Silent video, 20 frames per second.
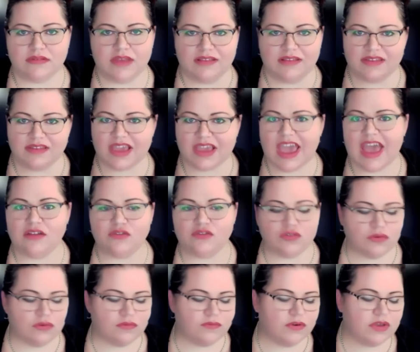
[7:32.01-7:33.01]
It's a
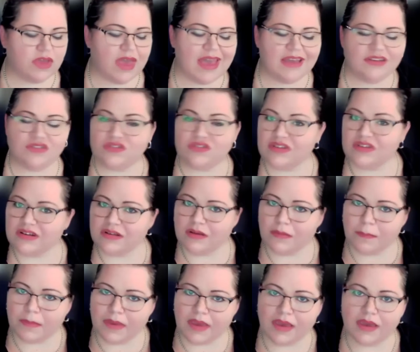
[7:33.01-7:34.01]
catch-all for your
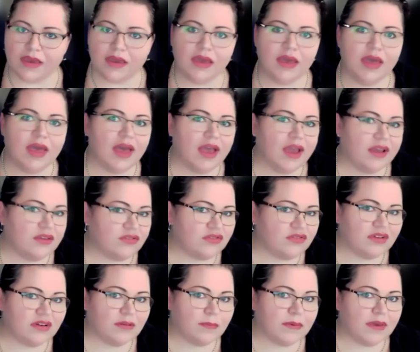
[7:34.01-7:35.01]
HTTP,
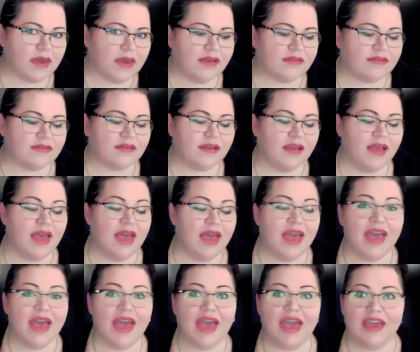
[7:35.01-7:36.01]
HTTPS,
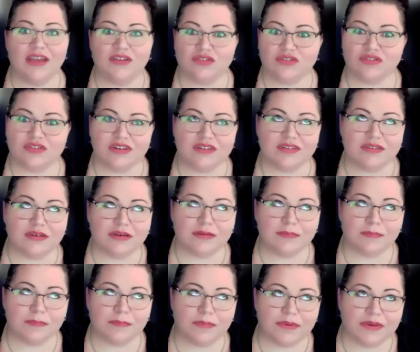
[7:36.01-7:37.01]

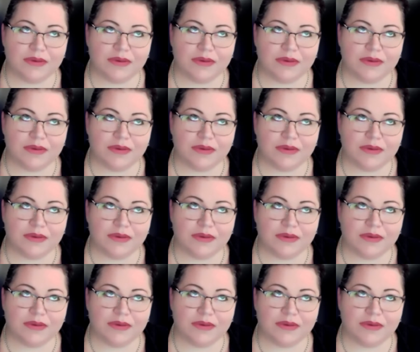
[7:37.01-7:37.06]
http.www,